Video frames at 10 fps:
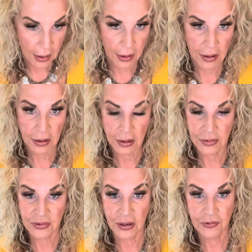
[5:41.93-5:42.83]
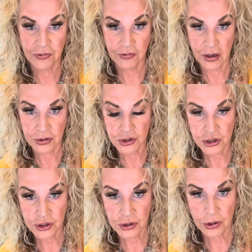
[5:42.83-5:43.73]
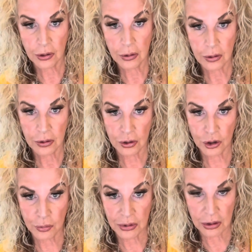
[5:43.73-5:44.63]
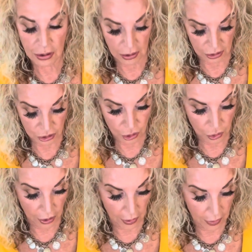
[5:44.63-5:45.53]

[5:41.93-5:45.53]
And it is a French herbal liqueur.